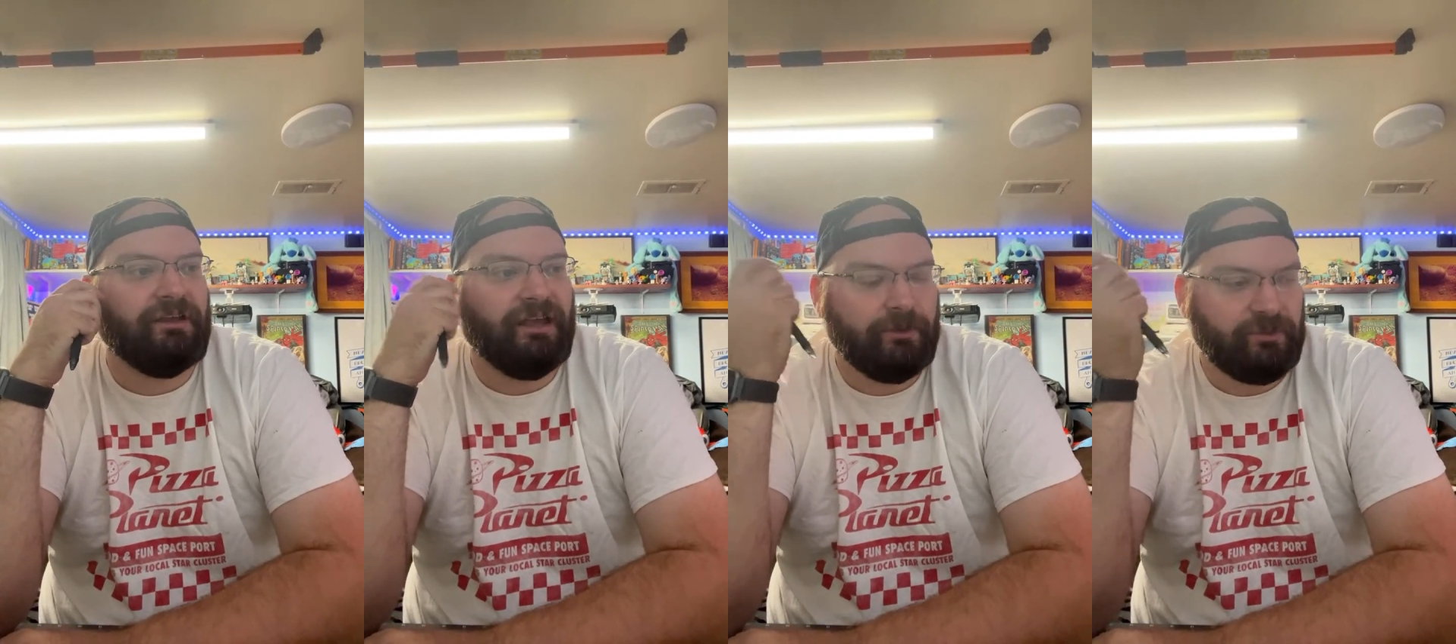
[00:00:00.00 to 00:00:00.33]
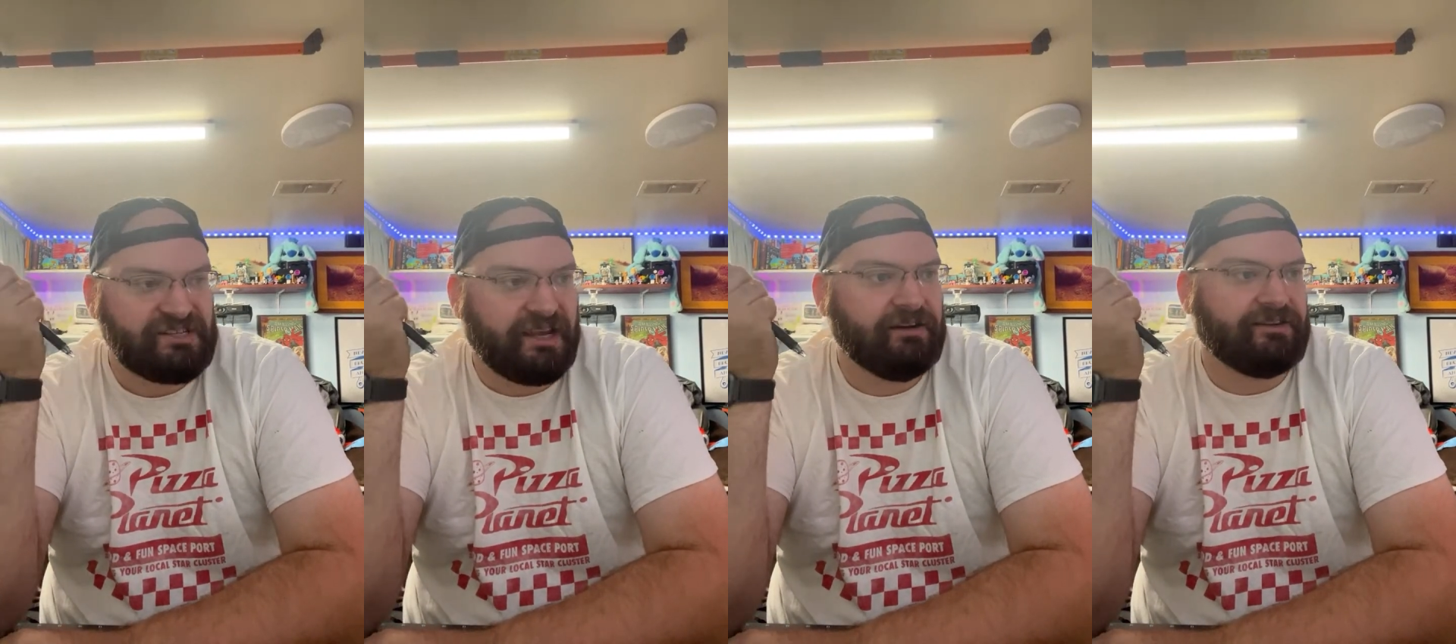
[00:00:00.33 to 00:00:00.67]
It
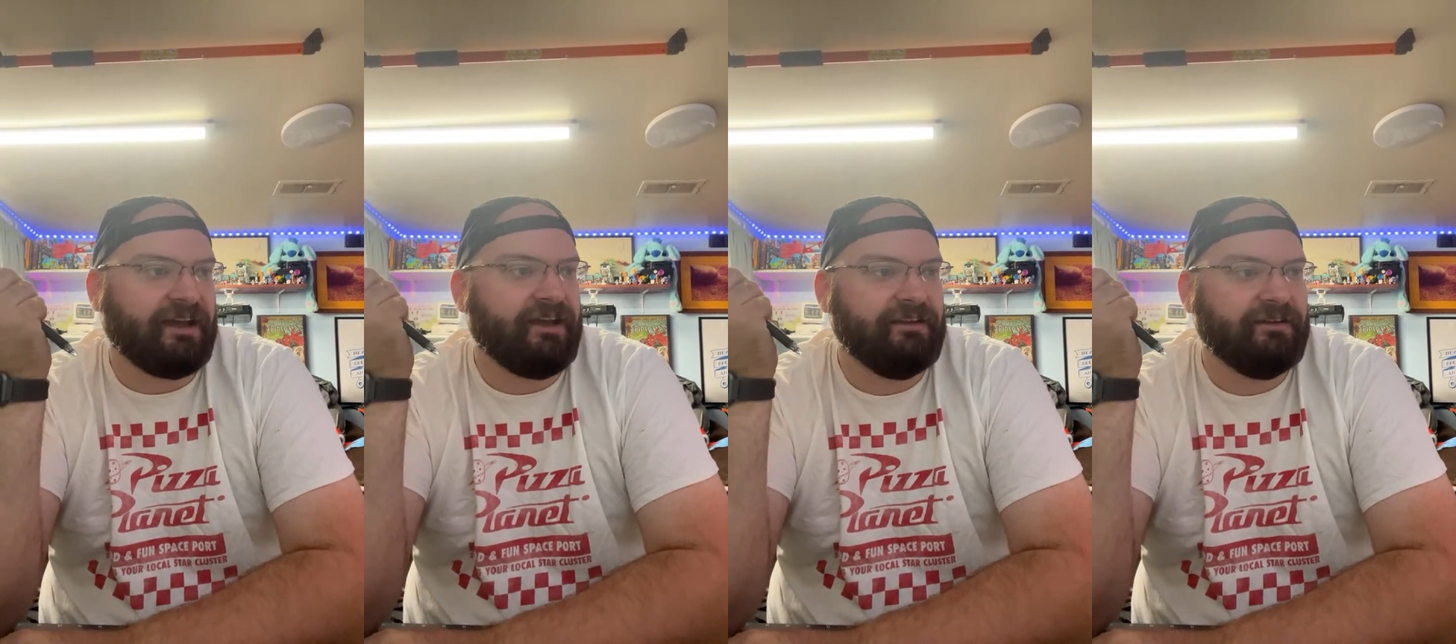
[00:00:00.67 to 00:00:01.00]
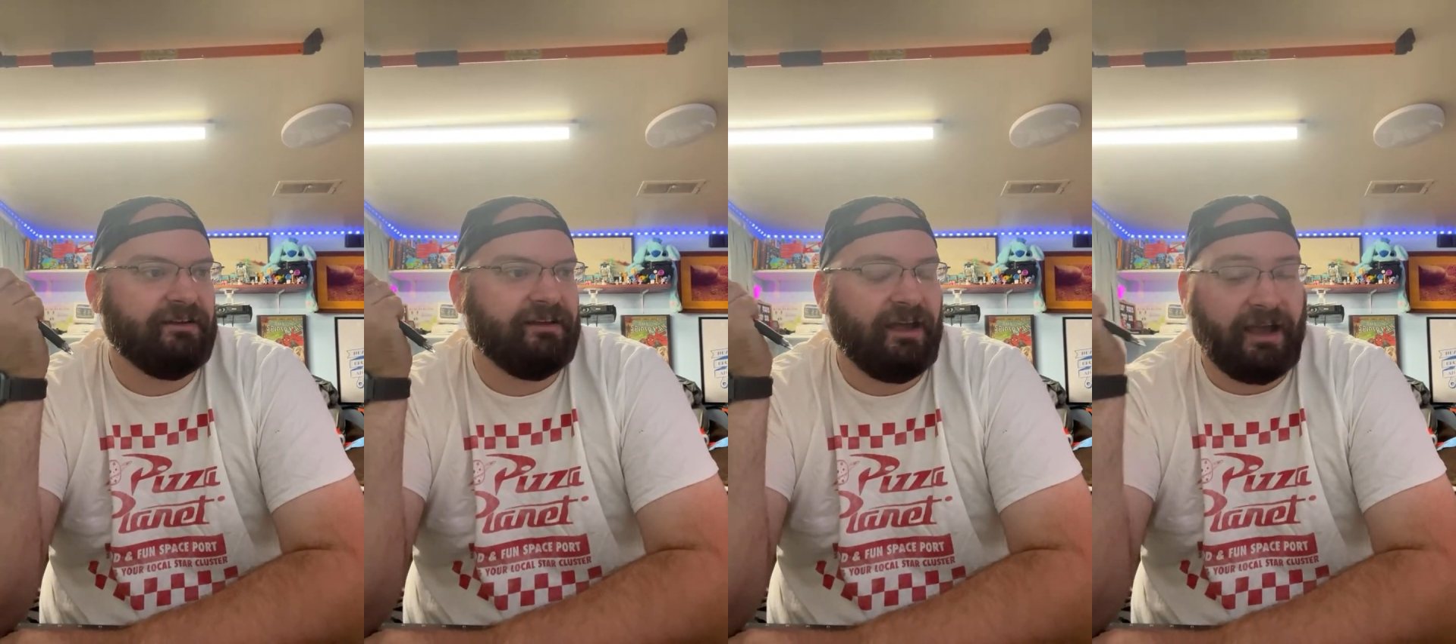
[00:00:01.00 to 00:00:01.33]
was hair dye.
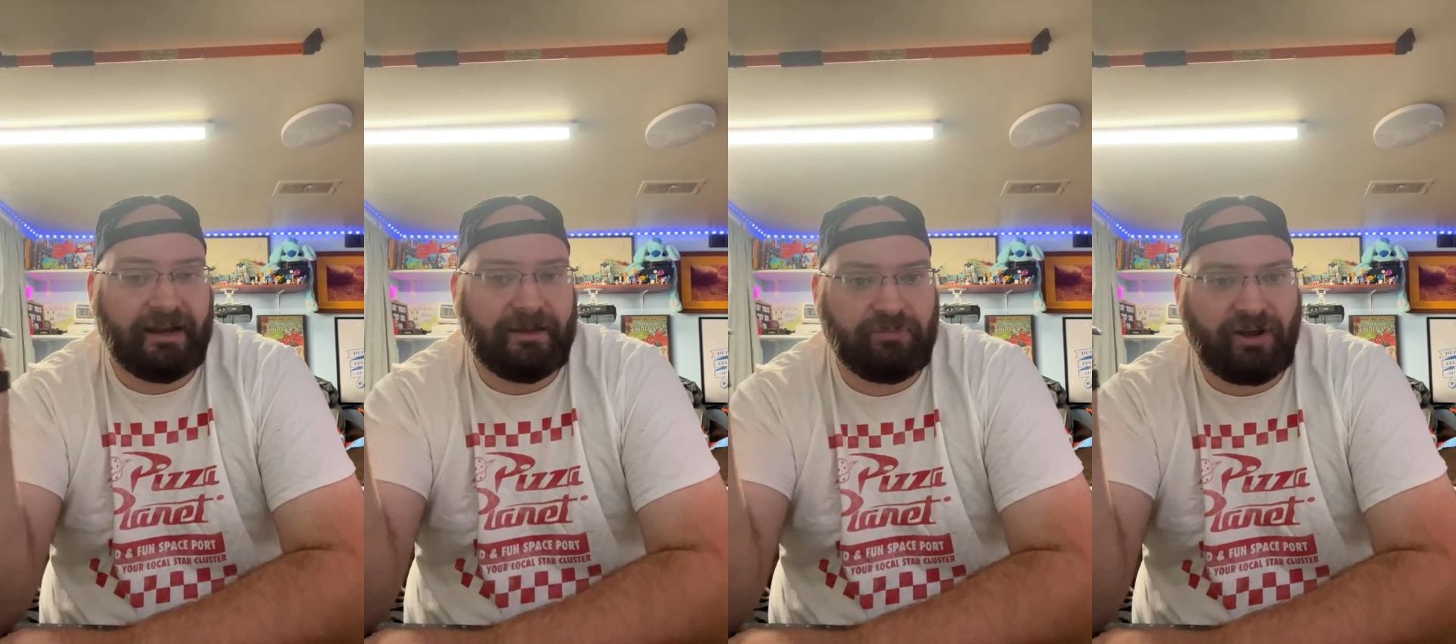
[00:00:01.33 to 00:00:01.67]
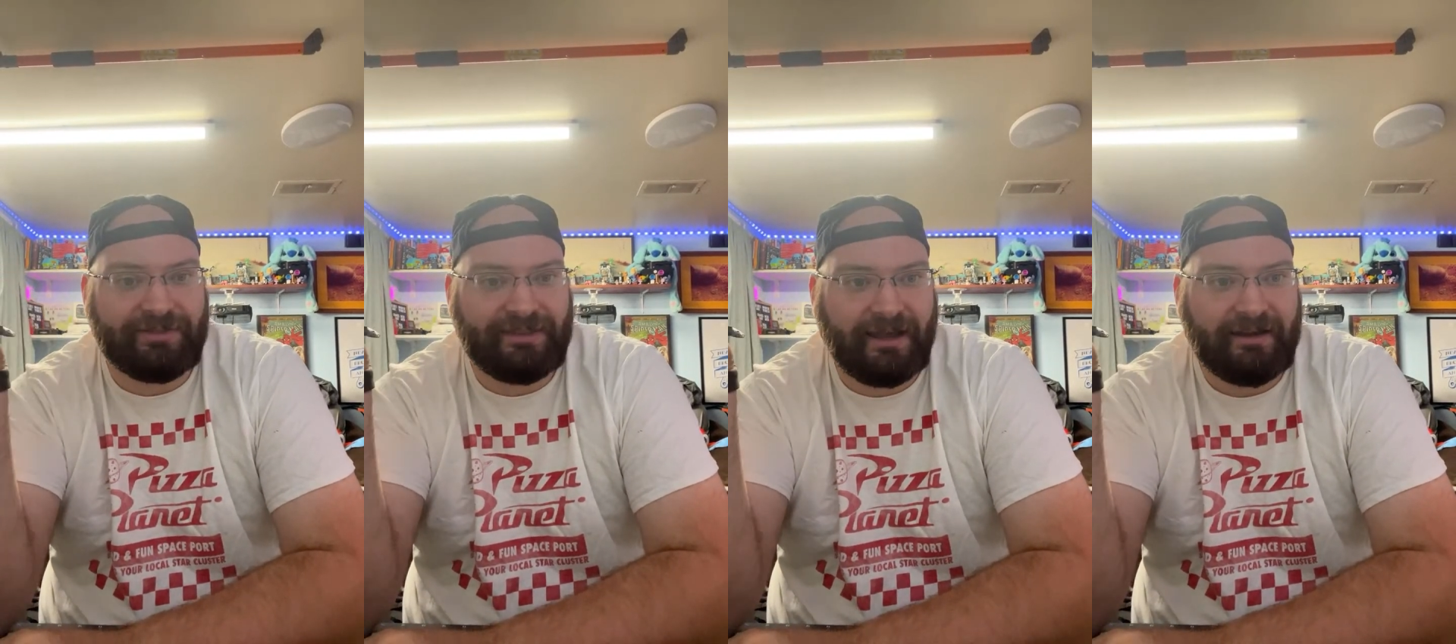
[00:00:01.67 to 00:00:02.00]
And I
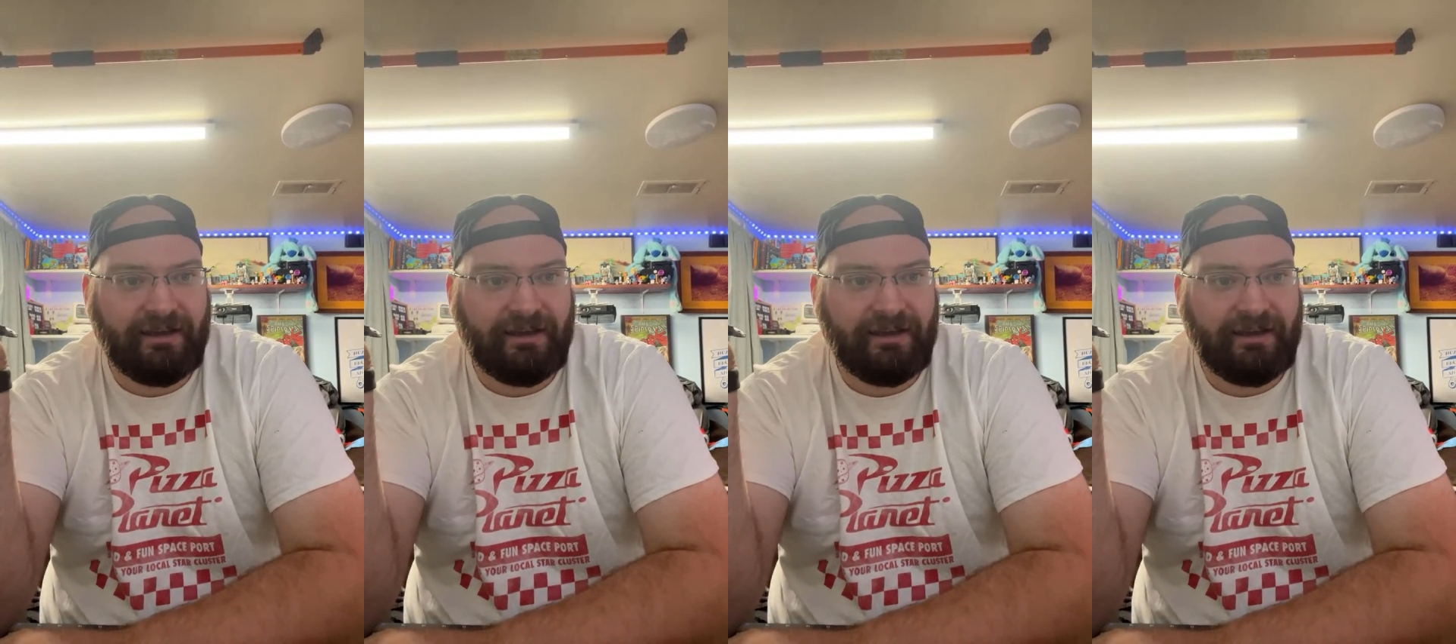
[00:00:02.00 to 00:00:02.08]
brought that